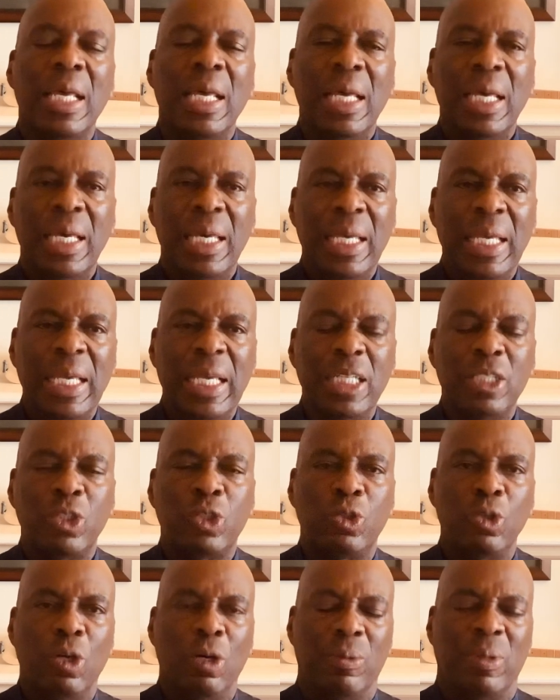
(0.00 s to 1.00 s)
His
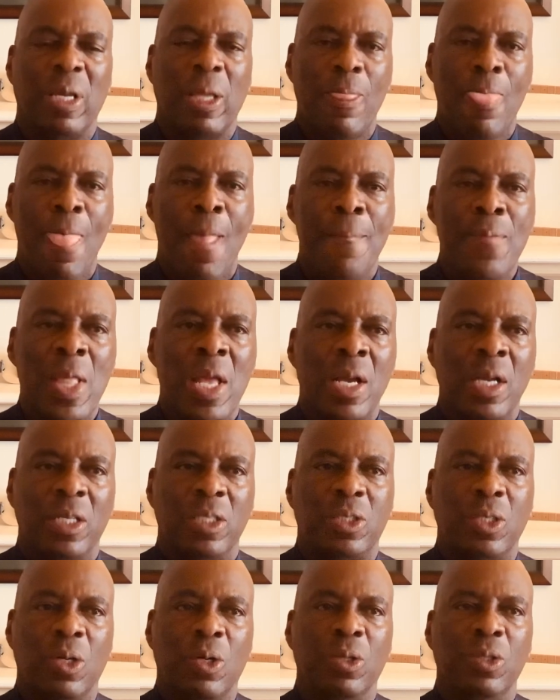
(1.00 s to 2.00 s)
story.
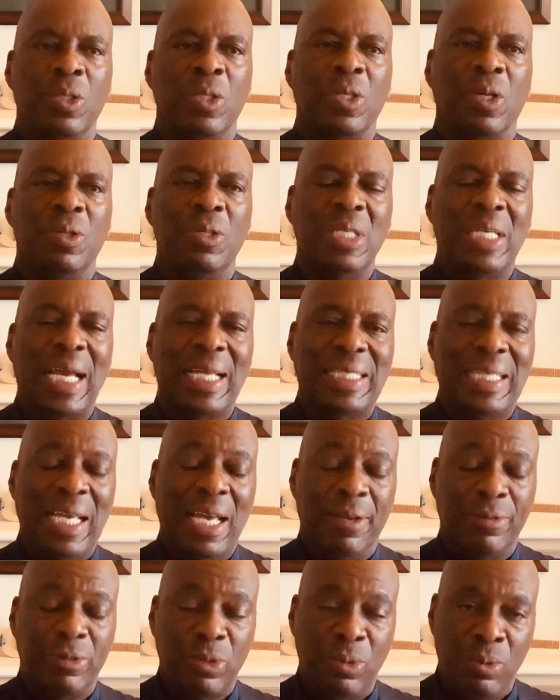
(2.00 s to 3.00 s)
So, you got to
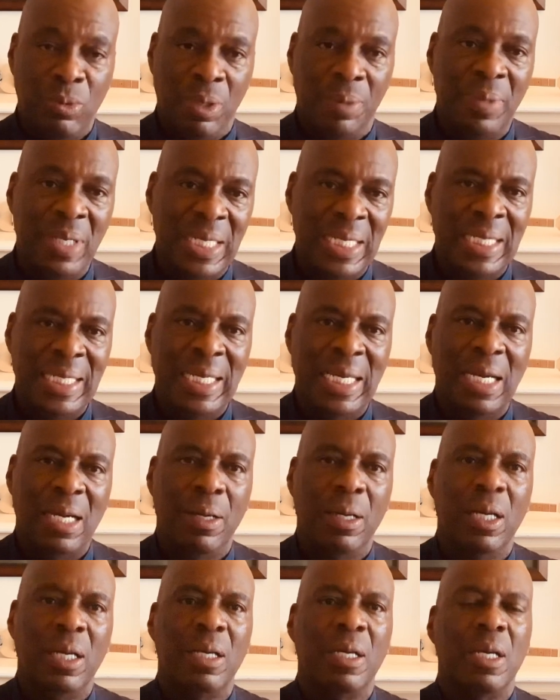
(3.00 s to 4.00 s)
have some women in
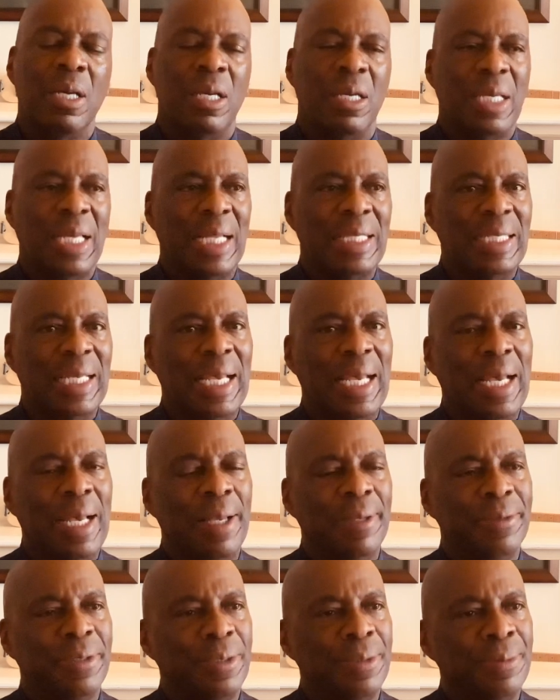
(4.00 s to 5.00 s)
there. You got to
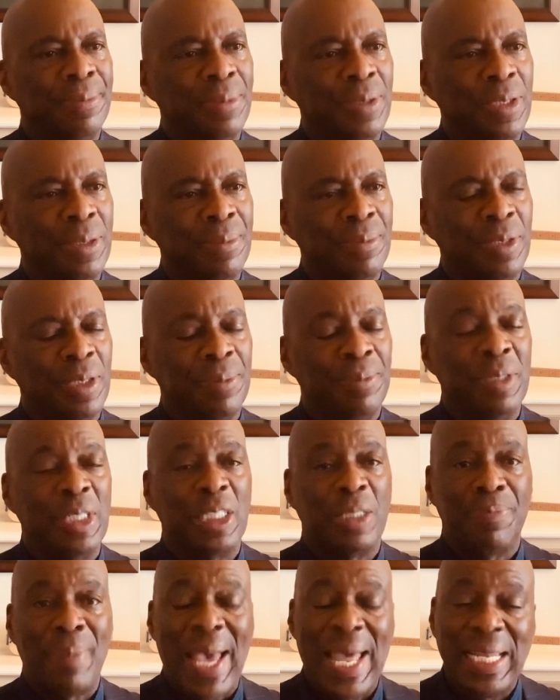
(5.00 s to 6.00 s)
have some
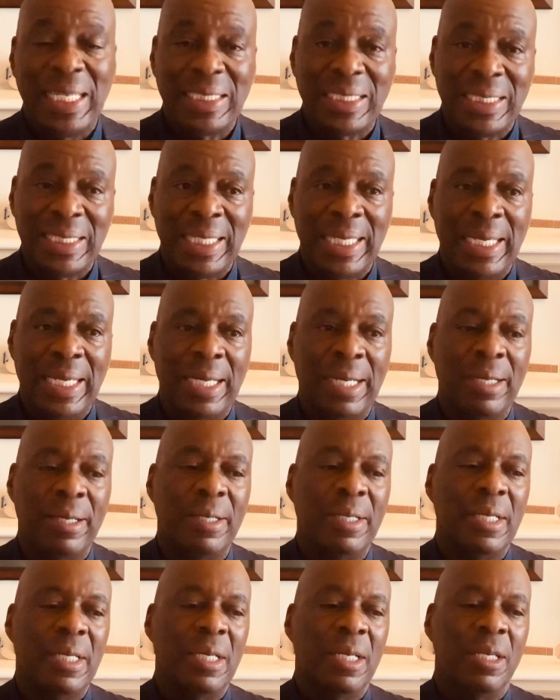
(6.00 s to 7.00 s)
Hispanics in there.
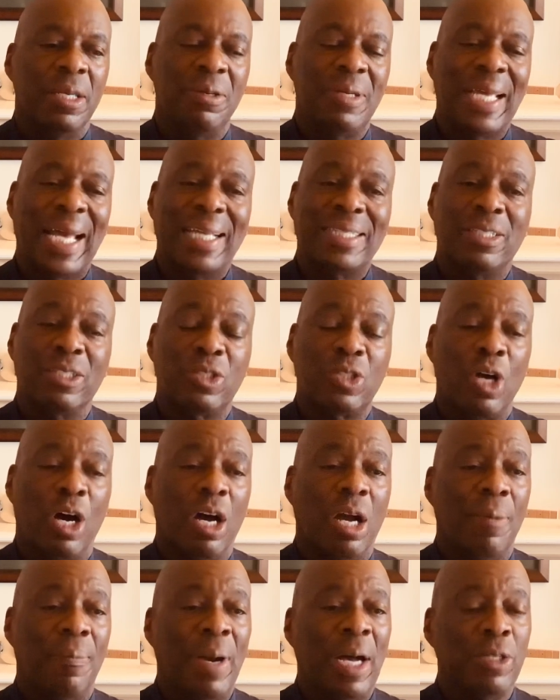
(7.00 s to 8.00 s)
You got to
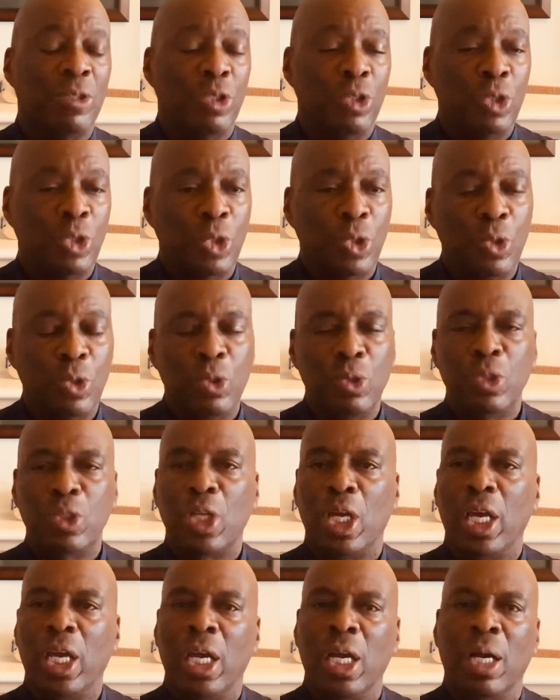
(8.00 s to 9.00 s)
talk about the Jews,
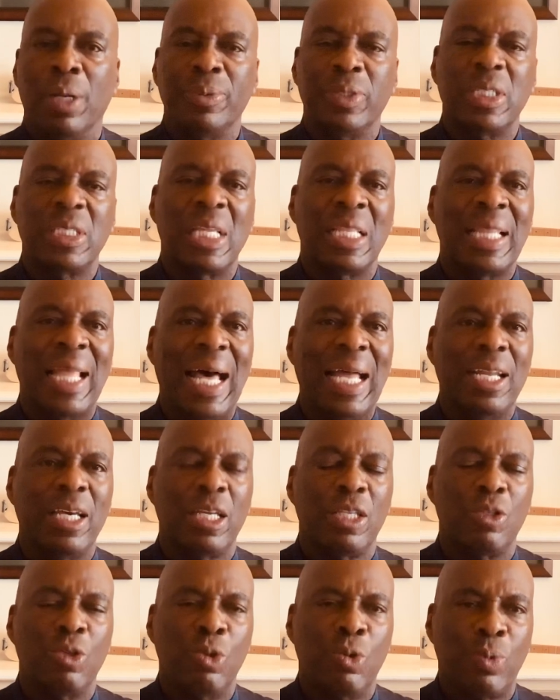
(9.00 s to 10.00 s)
the Arabs. There's a lot
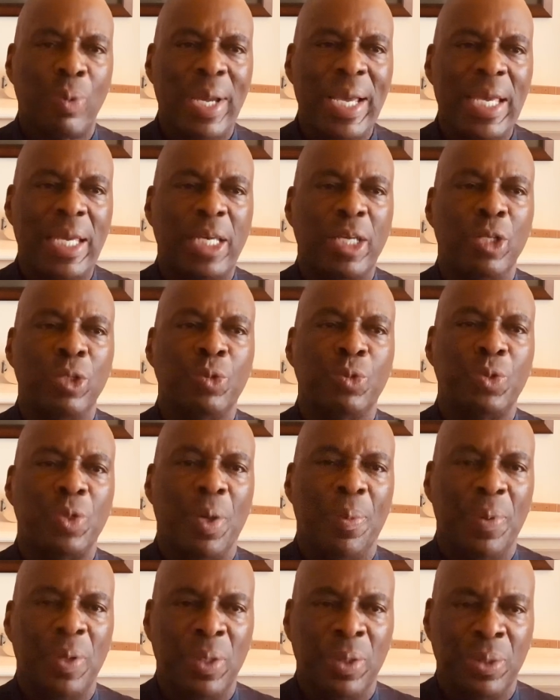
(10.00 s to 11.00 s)
of great
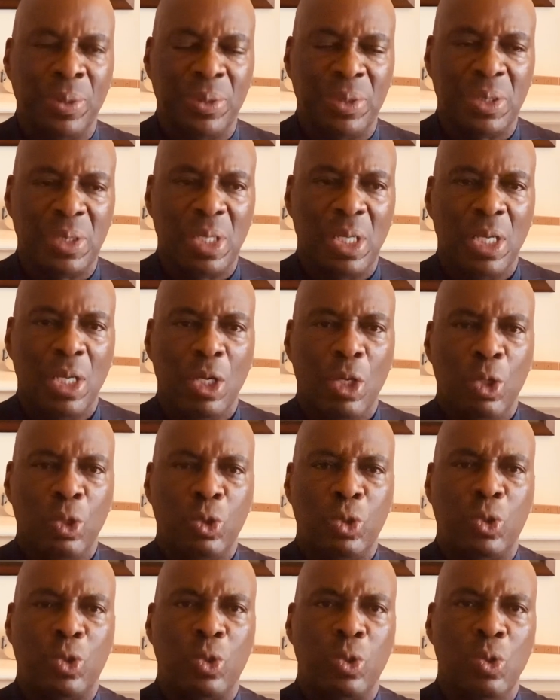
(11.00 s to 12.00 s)
contributors
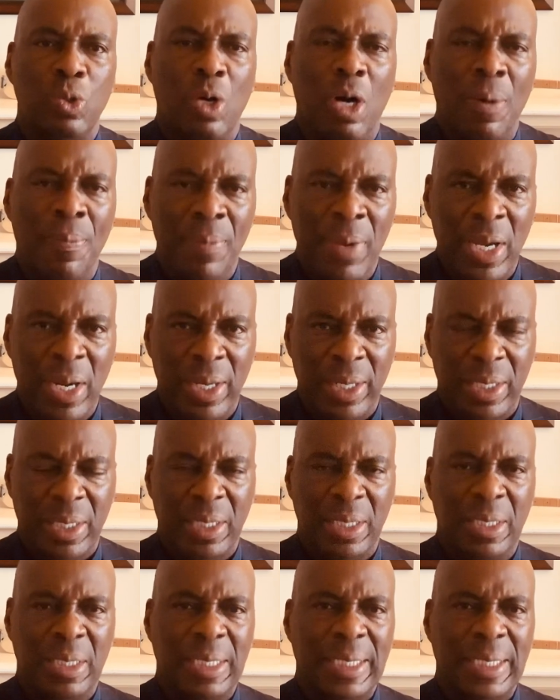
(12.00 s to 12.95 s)
to America,